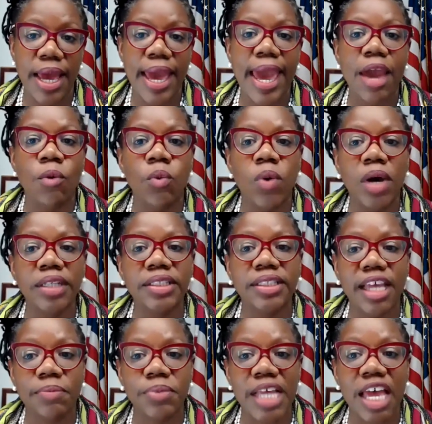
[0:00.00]
and what
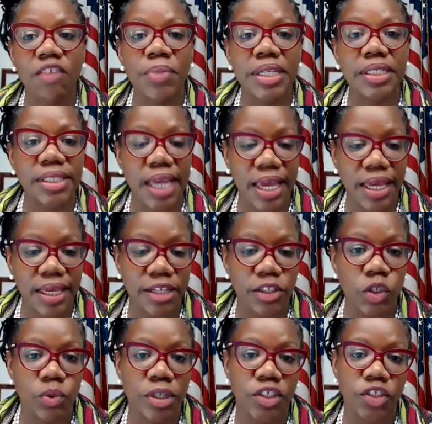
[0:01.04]
steps have been taken
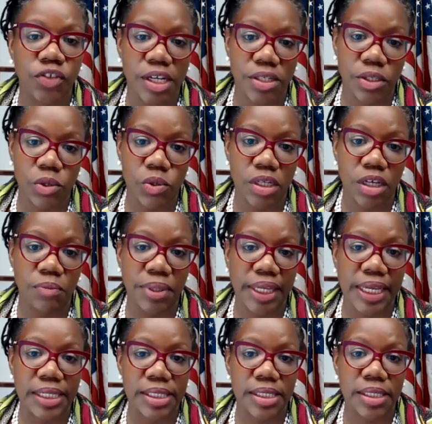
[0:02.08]
to address those
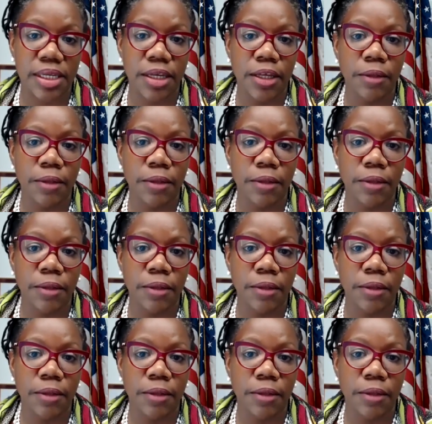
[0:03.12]
complaints.